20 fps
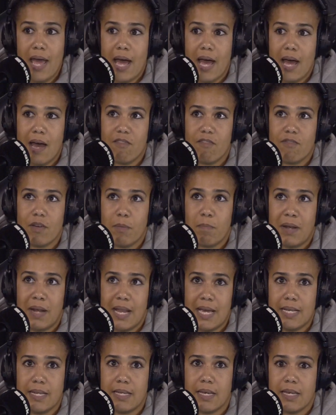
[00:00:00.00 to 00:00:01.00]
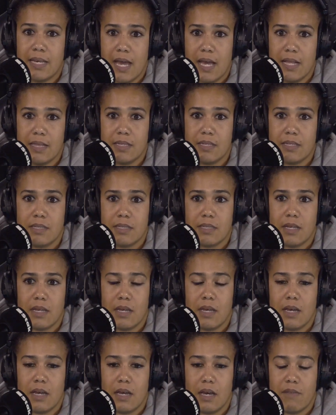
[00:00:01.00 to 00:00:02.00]
have played against,
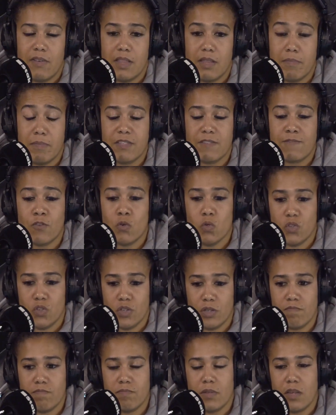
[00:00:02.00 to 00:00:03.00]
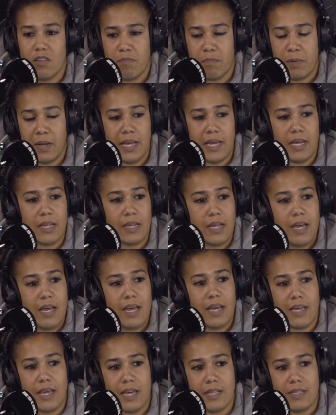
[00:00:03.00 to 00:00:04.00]
I've had the misfortune of playing
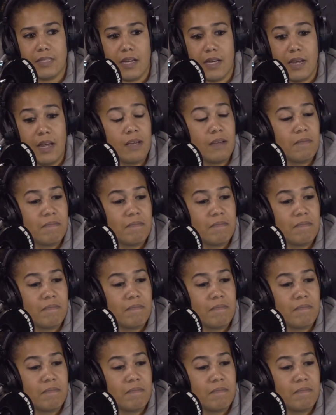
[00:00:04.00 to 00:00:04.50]
against. I know.